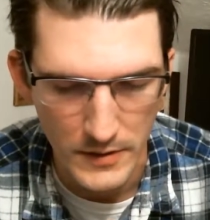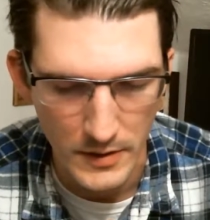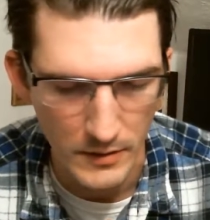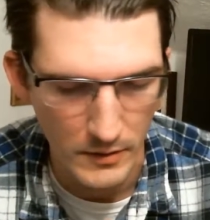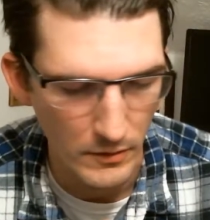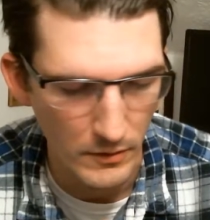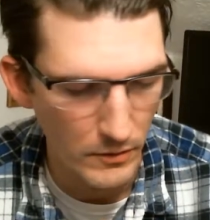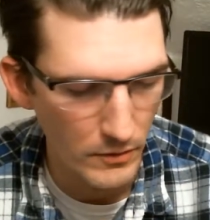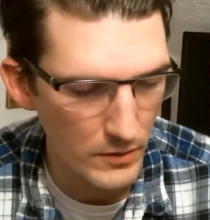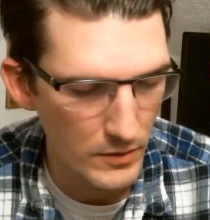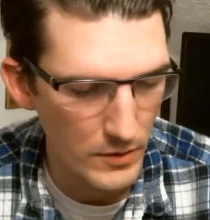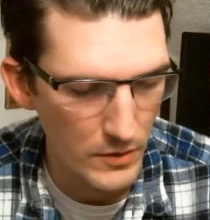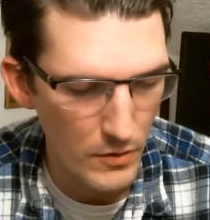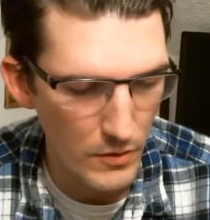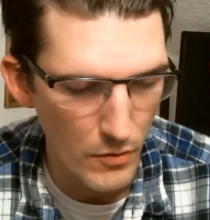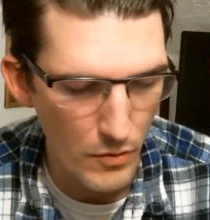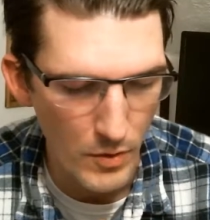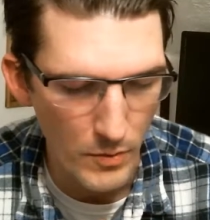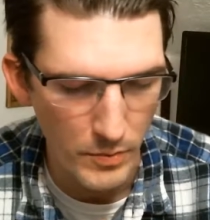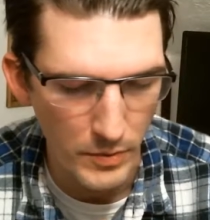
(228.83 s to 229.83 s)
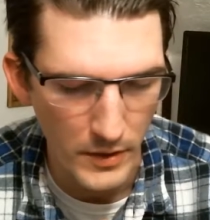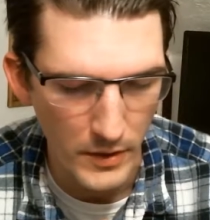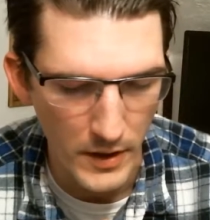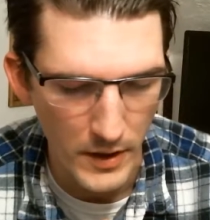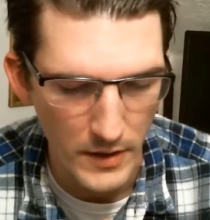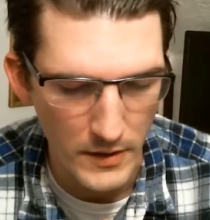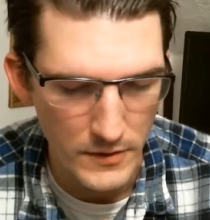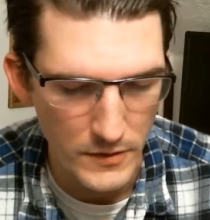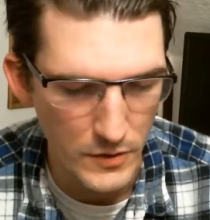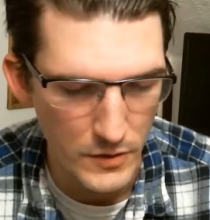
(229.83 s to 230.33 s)
And Lord, your
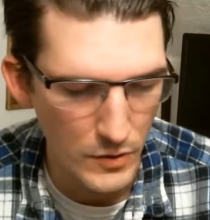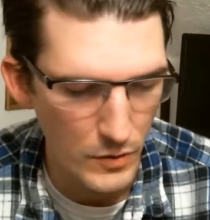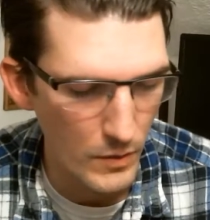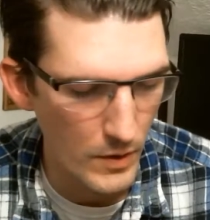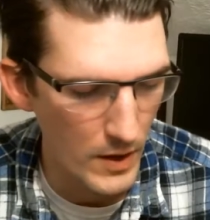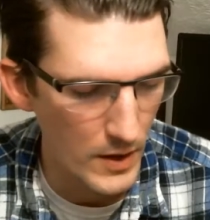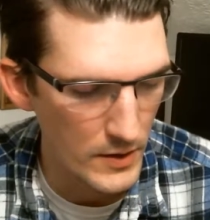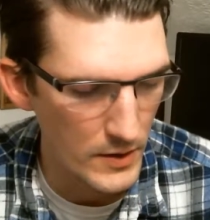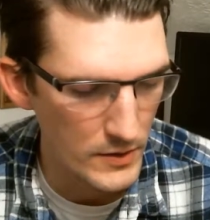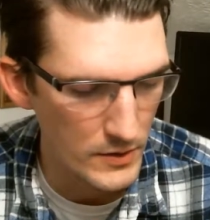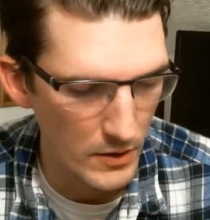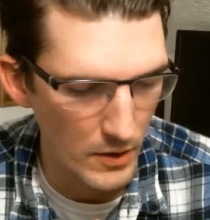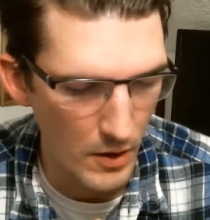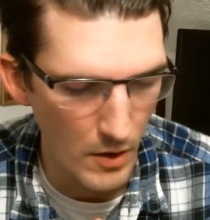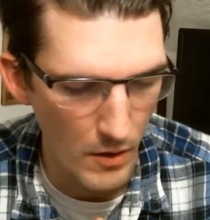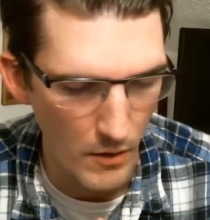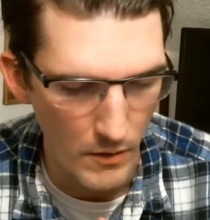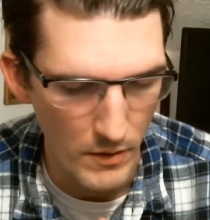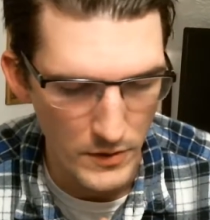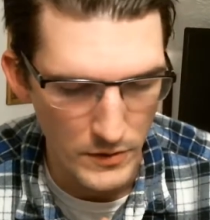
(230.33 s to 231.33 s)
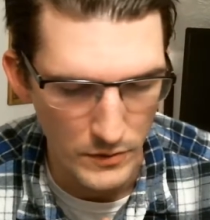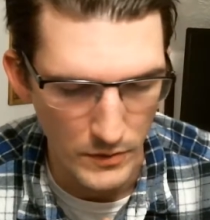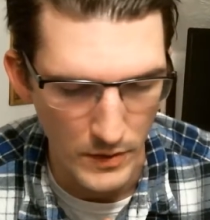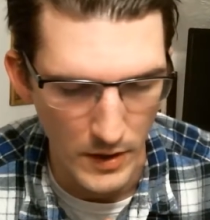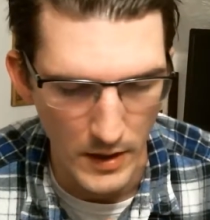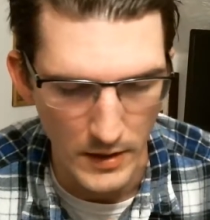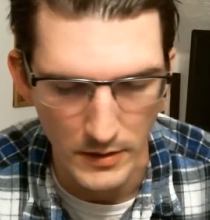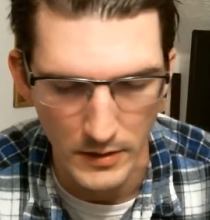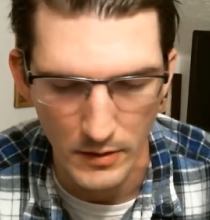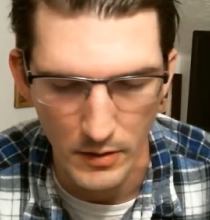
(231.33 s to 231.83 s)
plans, your ways are always
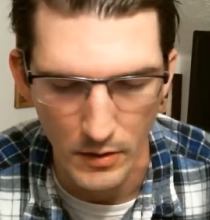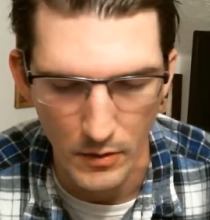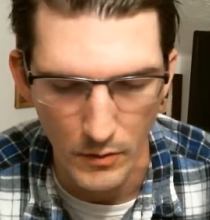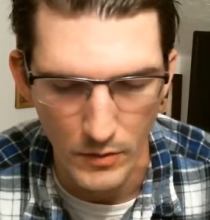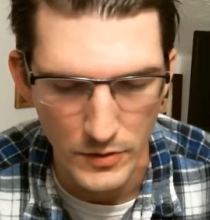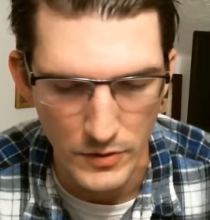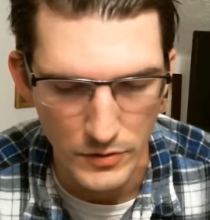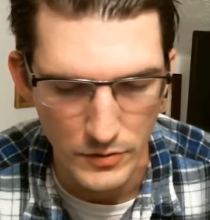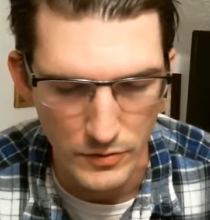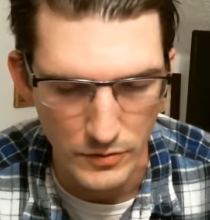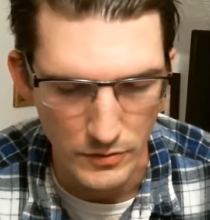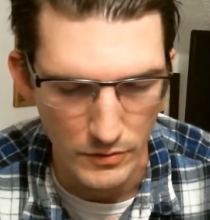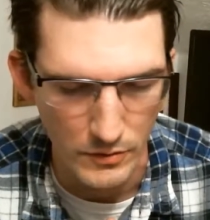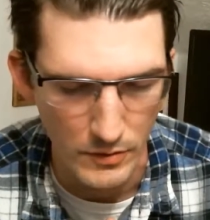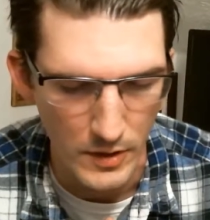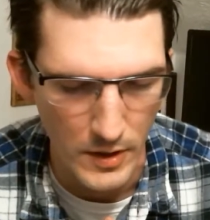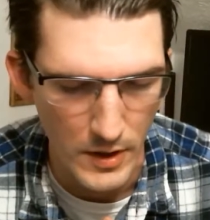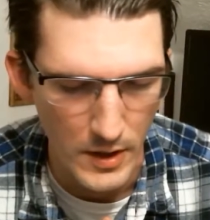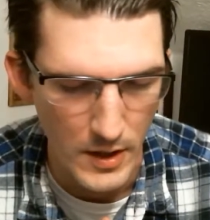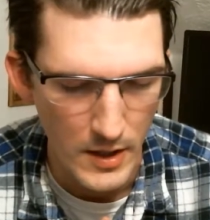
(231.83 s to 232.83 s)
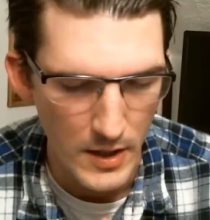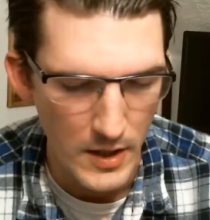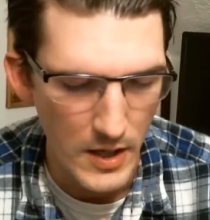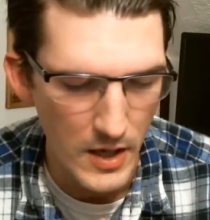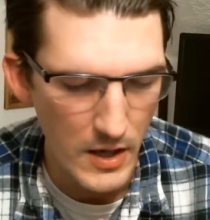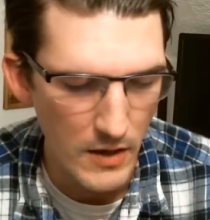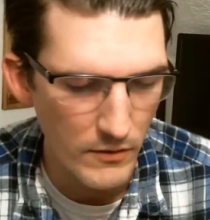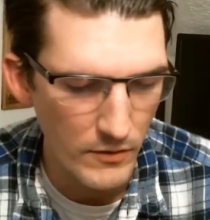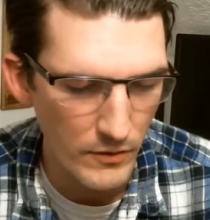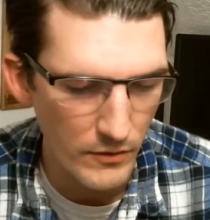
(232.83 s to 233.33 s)
right and always true,
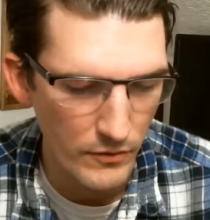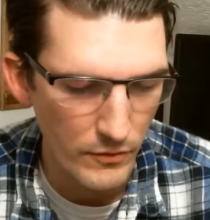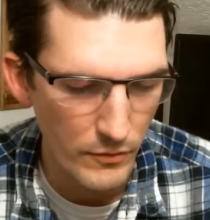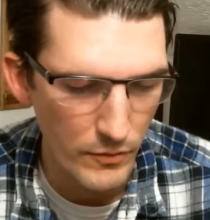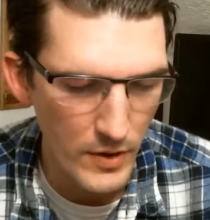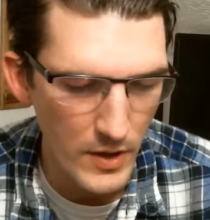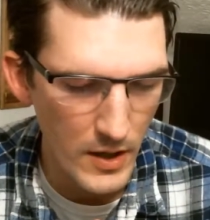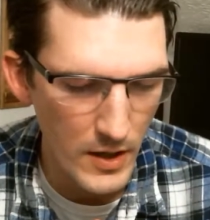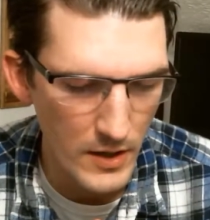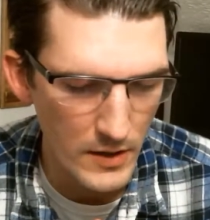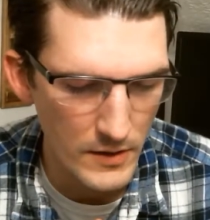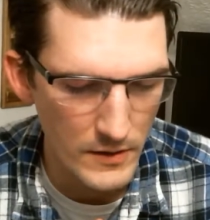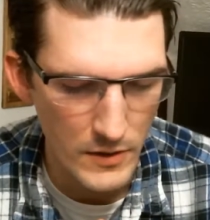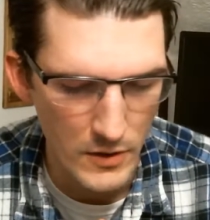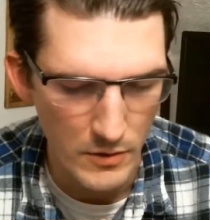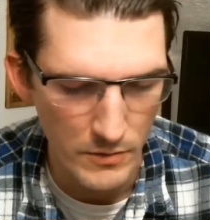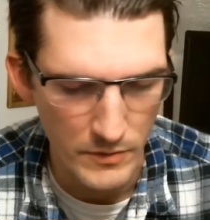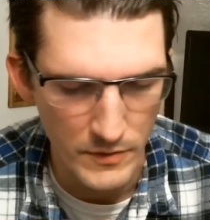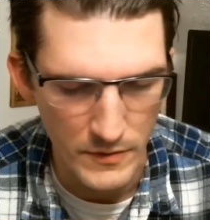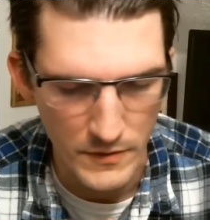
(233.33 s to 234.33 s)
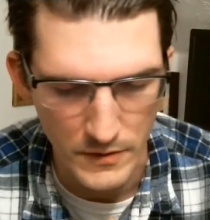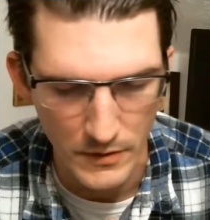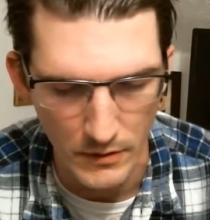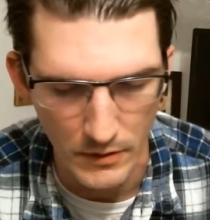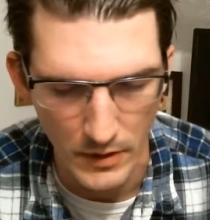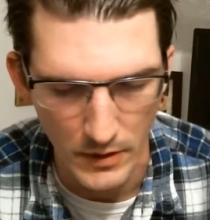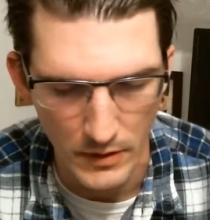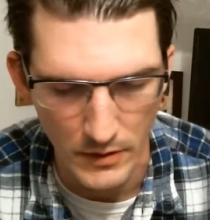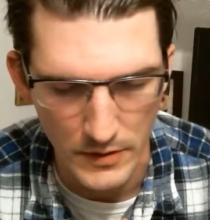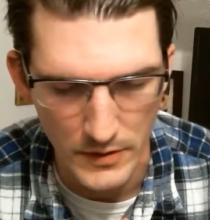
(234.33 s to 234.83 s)
even if we as humans
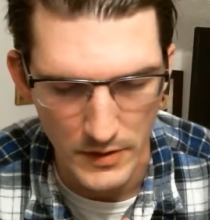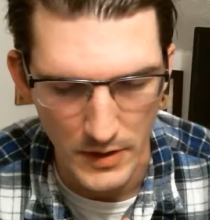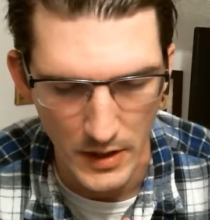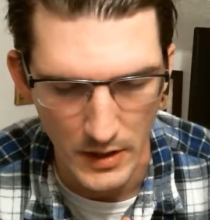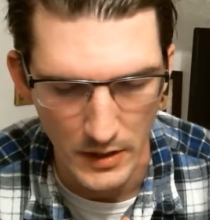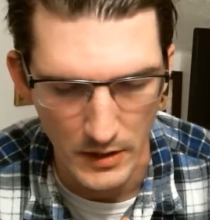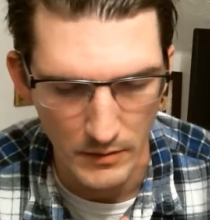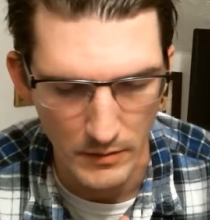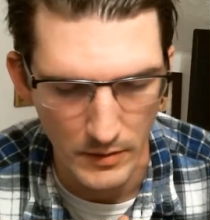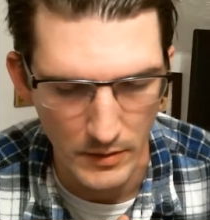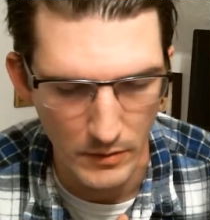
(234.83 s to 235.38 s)
don't understand them.